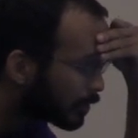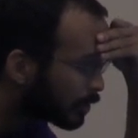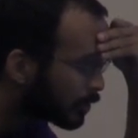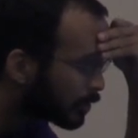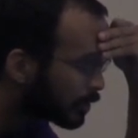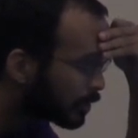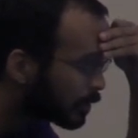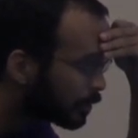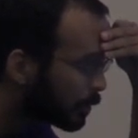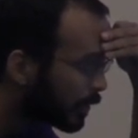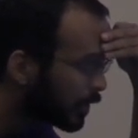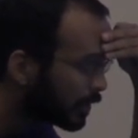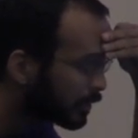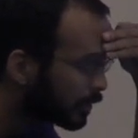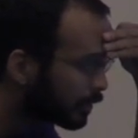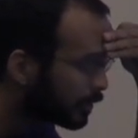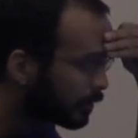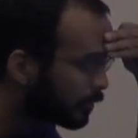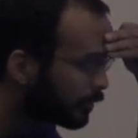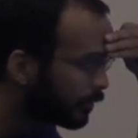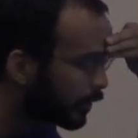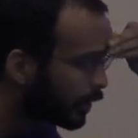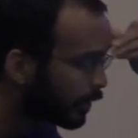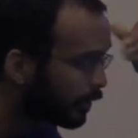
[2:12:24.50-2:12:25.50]
is just basically
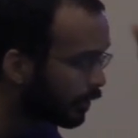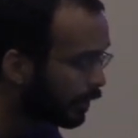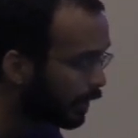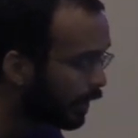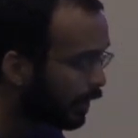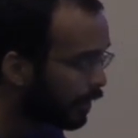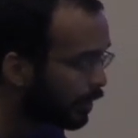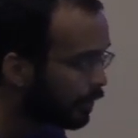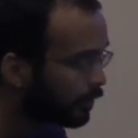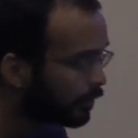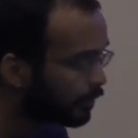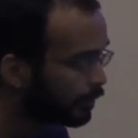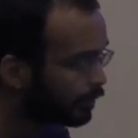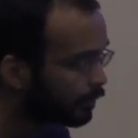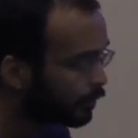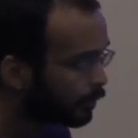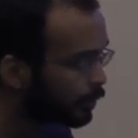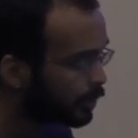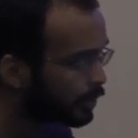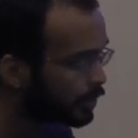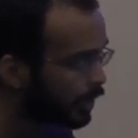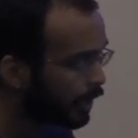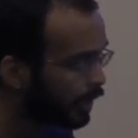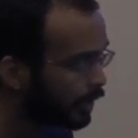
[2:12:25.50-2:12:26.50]
figuring out
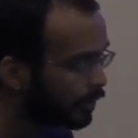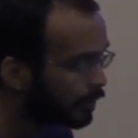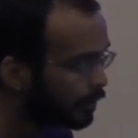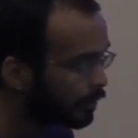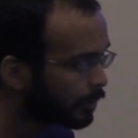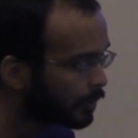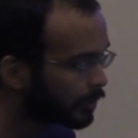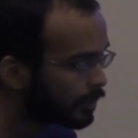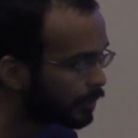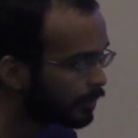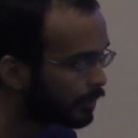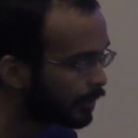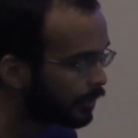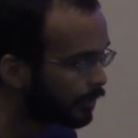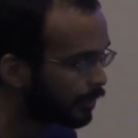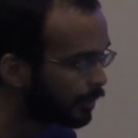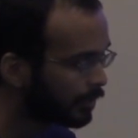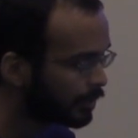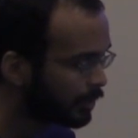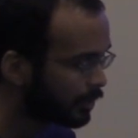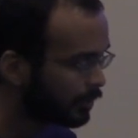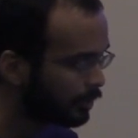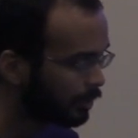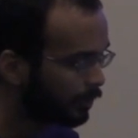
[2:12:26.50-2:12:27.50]
which angle we're turning or
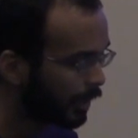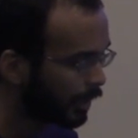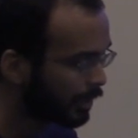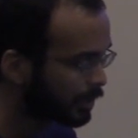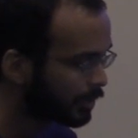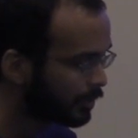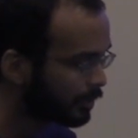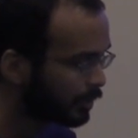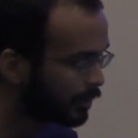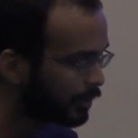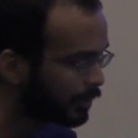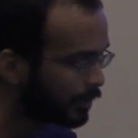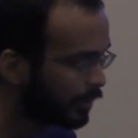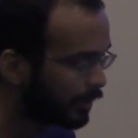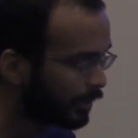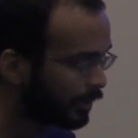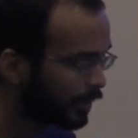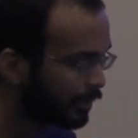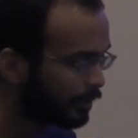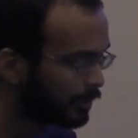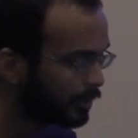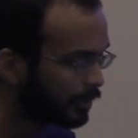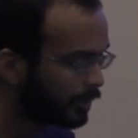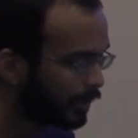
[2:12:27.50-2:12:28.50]
which direction we're turning,
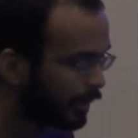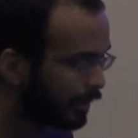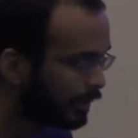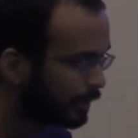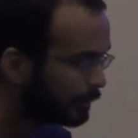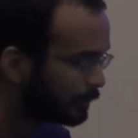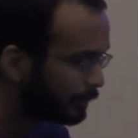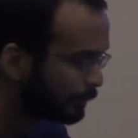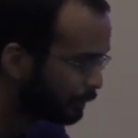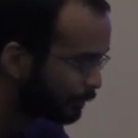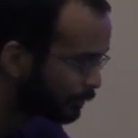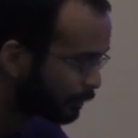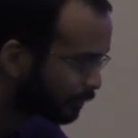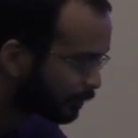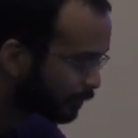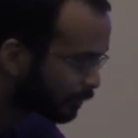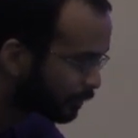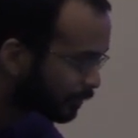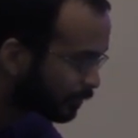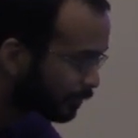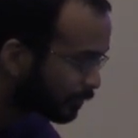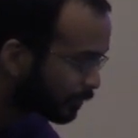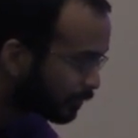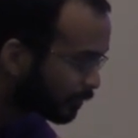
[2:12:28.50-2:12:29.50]
left or right.
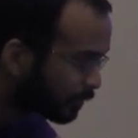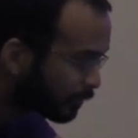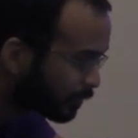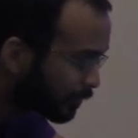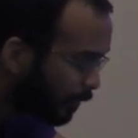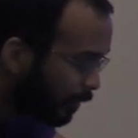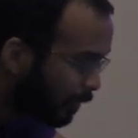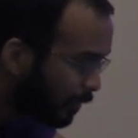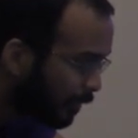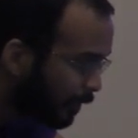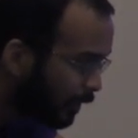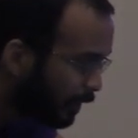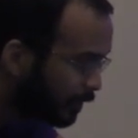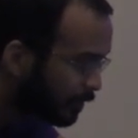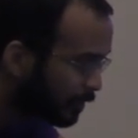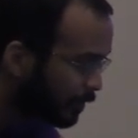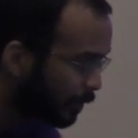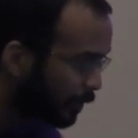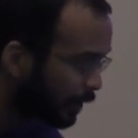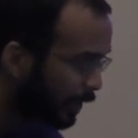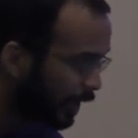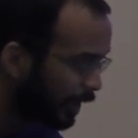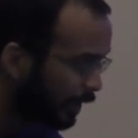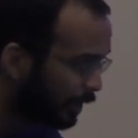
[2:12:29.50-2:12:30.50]
So
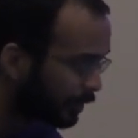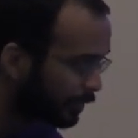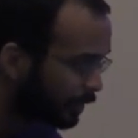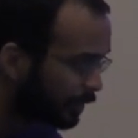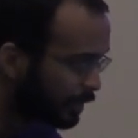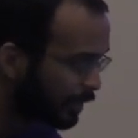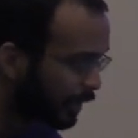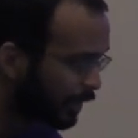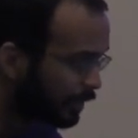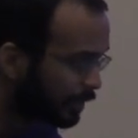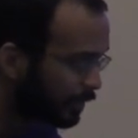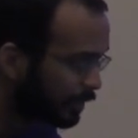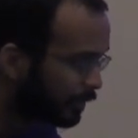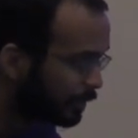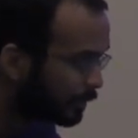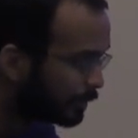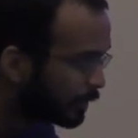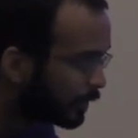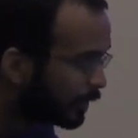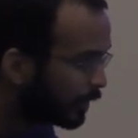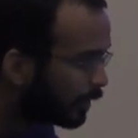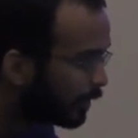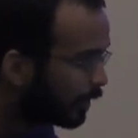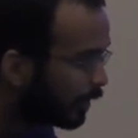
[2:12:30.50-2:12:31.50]
what angle to set it to.
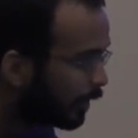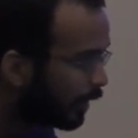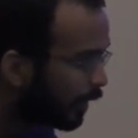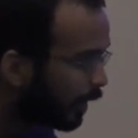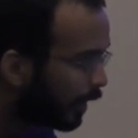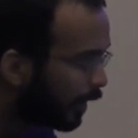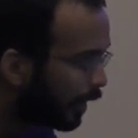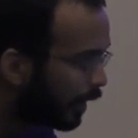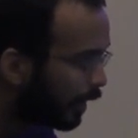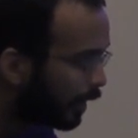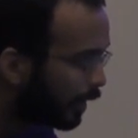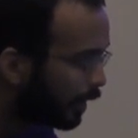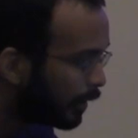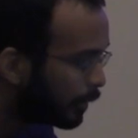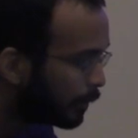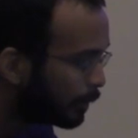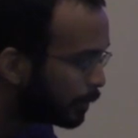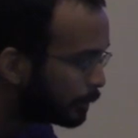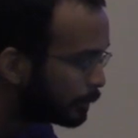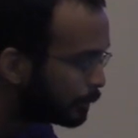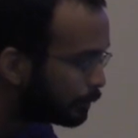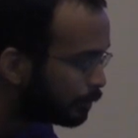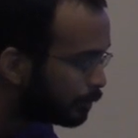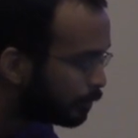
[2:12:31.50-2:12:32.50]
Um,
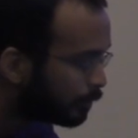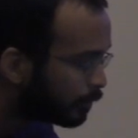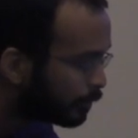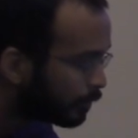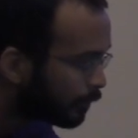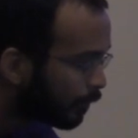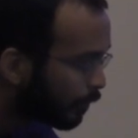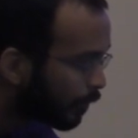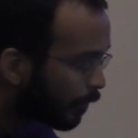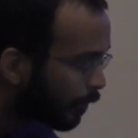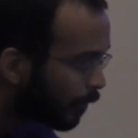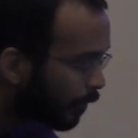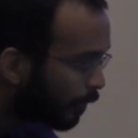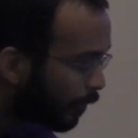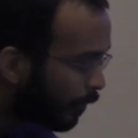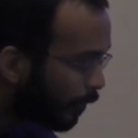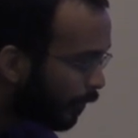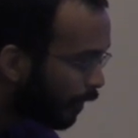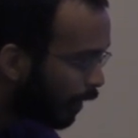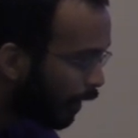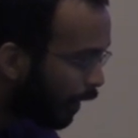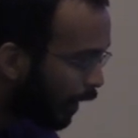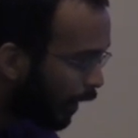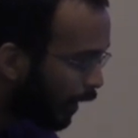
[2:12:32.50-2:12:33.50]

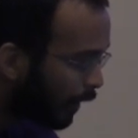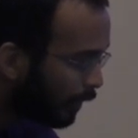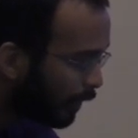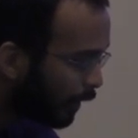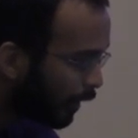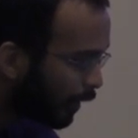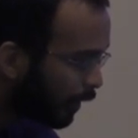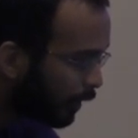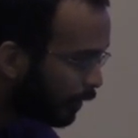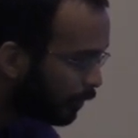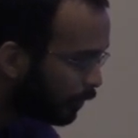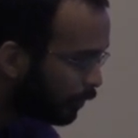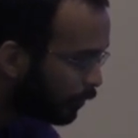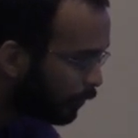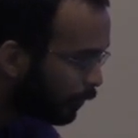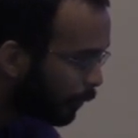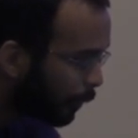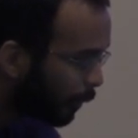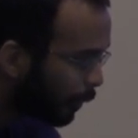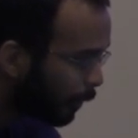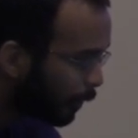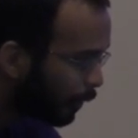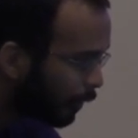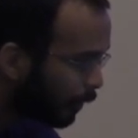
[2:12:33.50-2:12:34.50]
and then
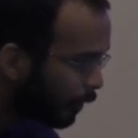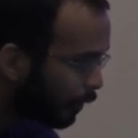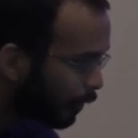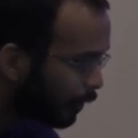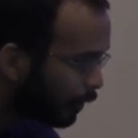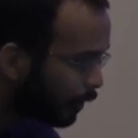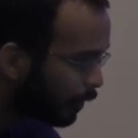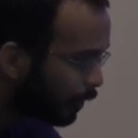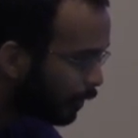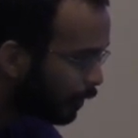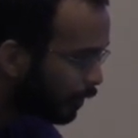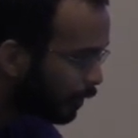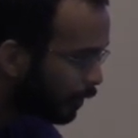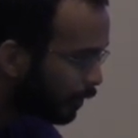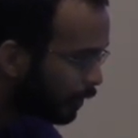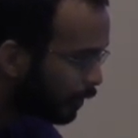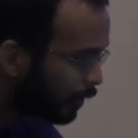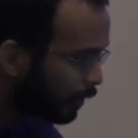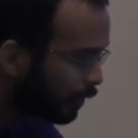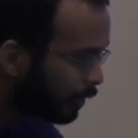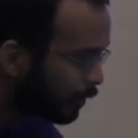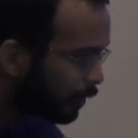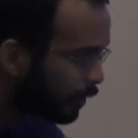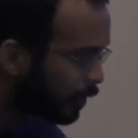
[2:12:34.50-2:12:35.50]
for
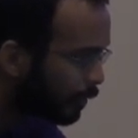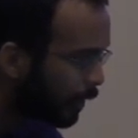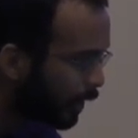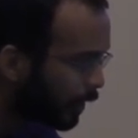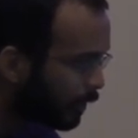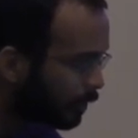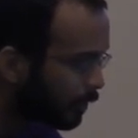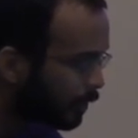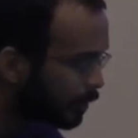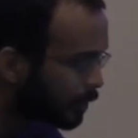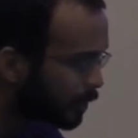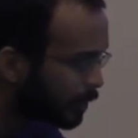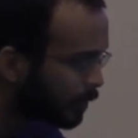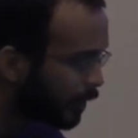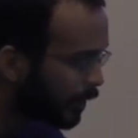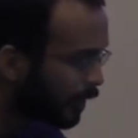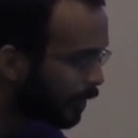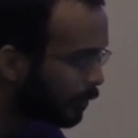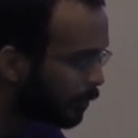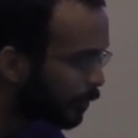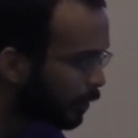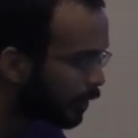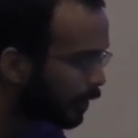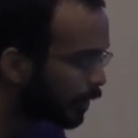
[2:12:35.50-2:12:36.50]
your command groups, the way
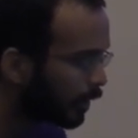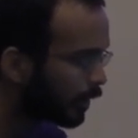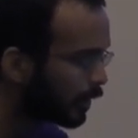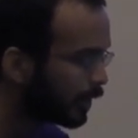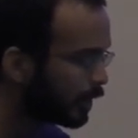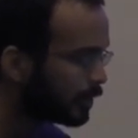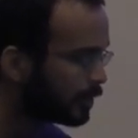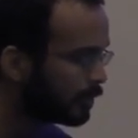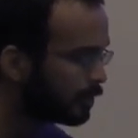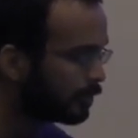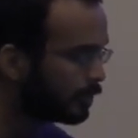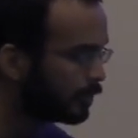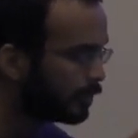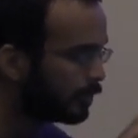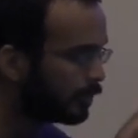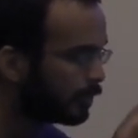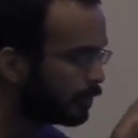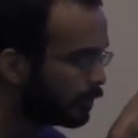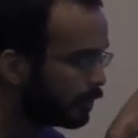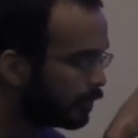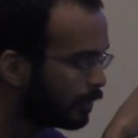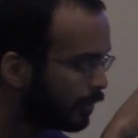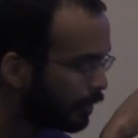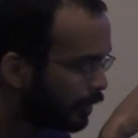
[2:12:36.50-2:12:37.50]
they work is you
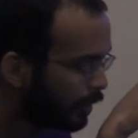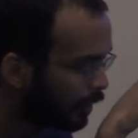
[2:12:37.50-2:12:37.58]
do